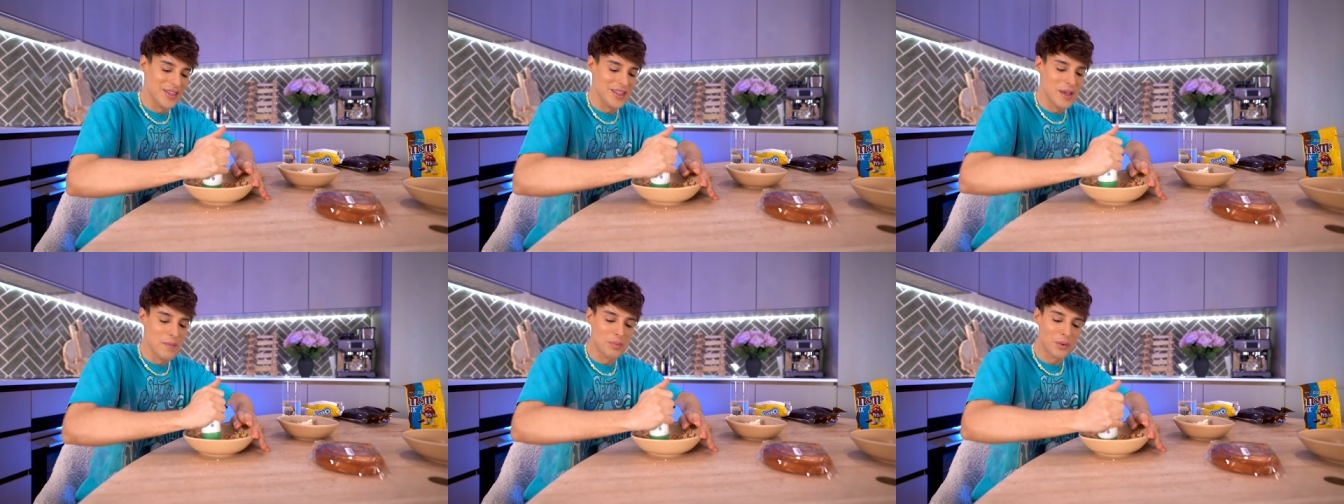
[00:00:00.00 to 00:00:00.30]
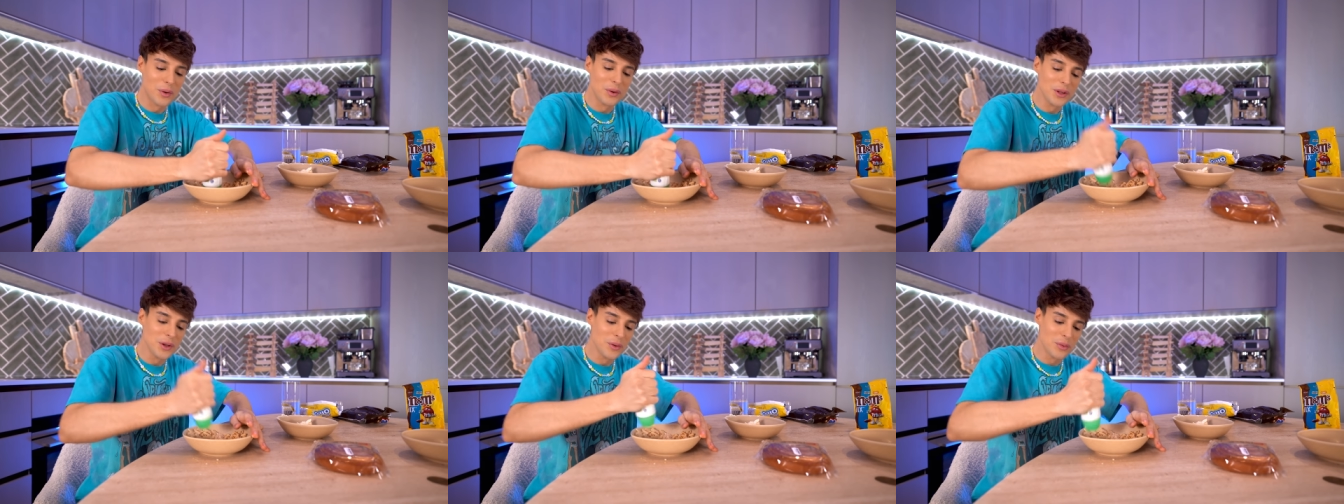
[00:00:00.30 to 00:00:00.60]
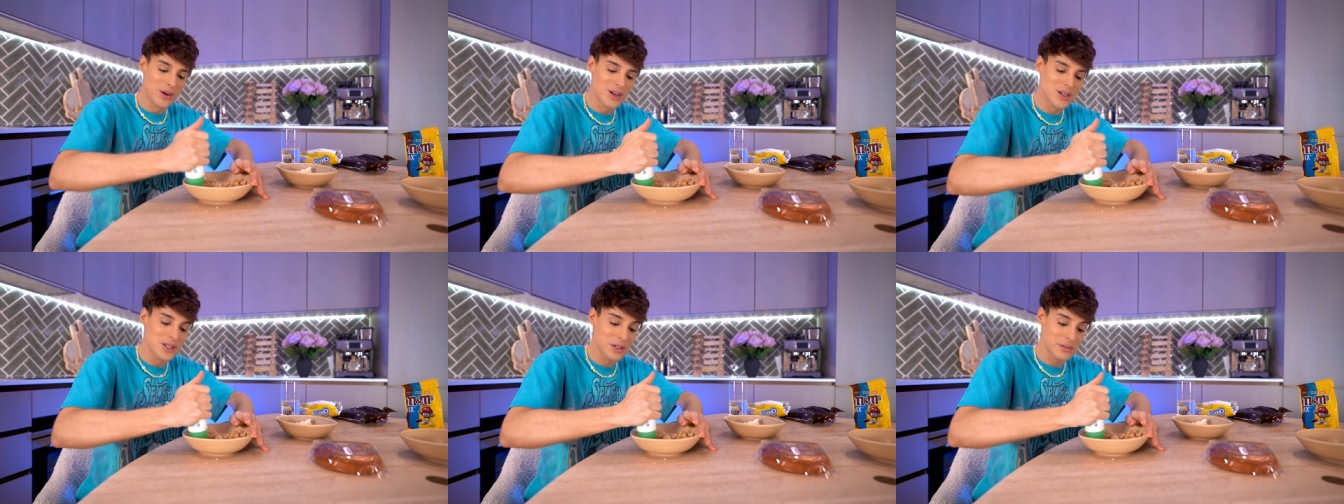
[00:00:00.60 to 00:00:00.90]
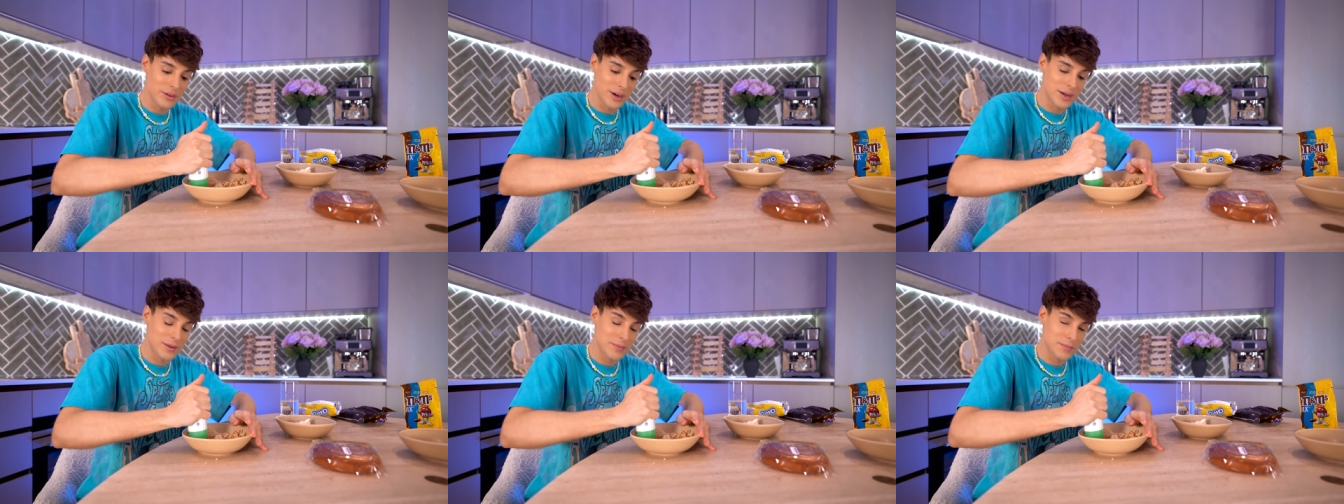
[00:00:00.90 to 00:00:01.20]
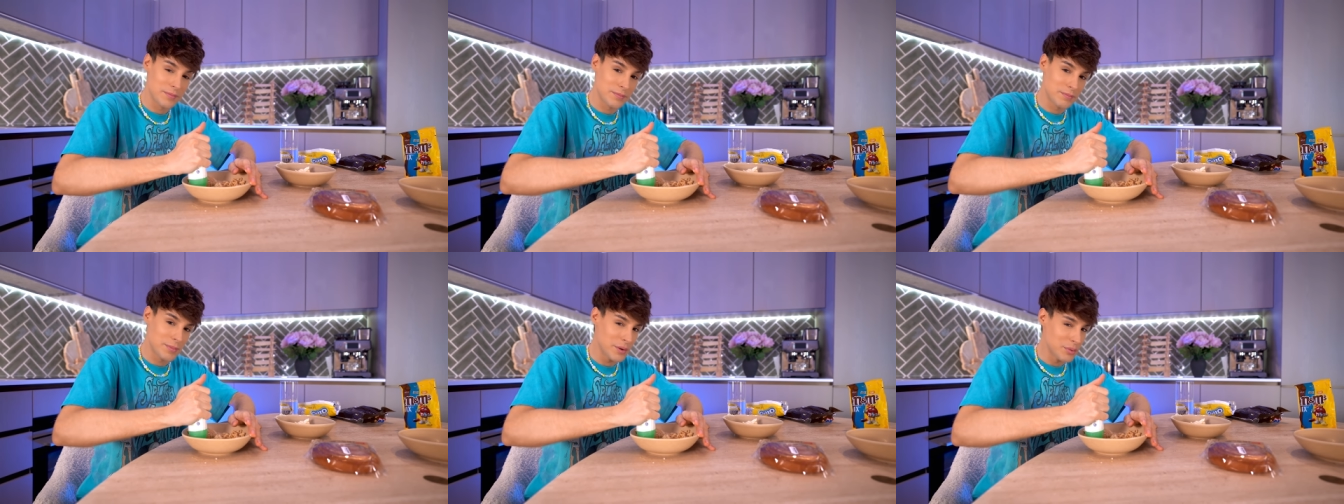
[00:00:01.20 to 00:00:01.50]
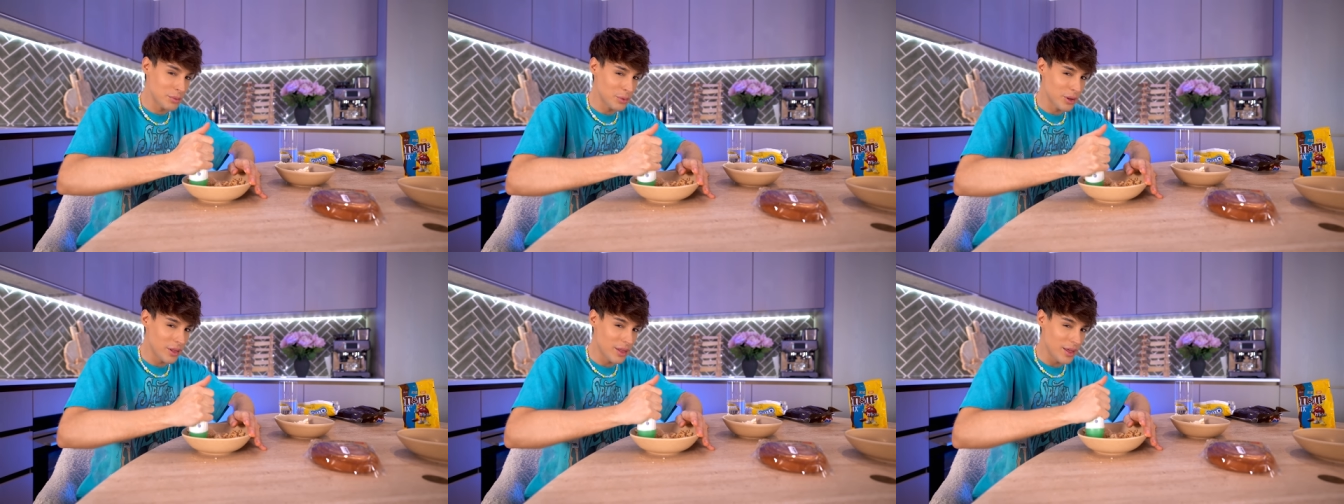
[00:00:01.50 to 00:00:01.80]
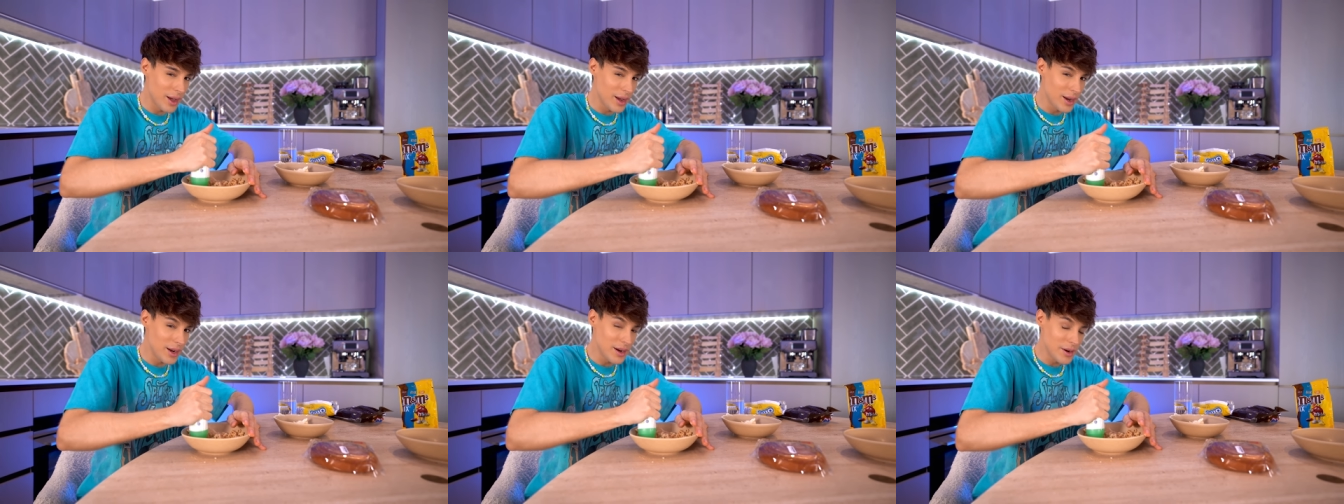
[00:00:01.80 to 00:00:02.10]
They probably wouldn't do it, but would
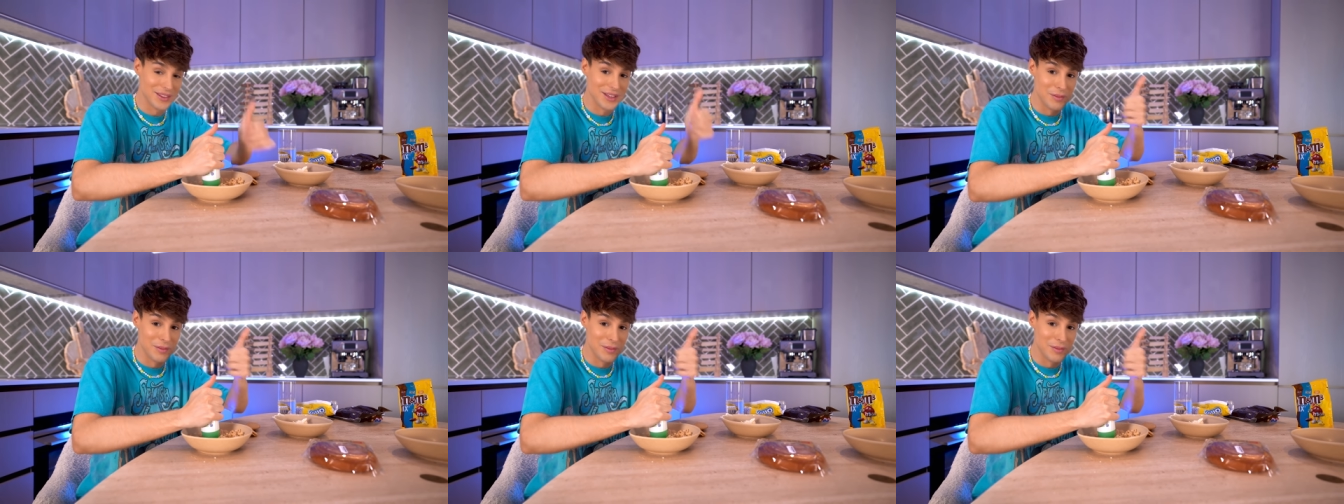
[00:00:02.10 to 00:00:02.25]
they?